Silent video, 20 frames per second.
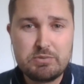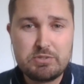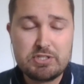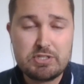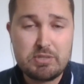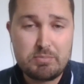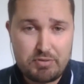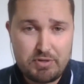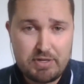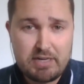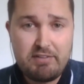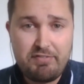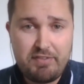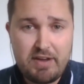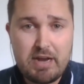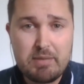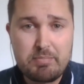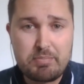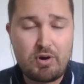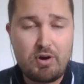which is a pretty
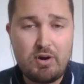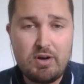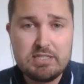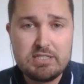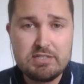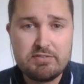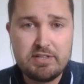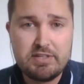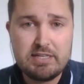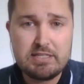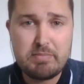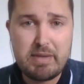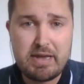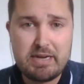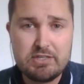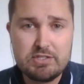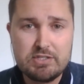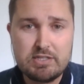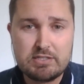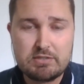fair price for these
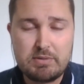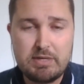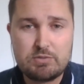managers.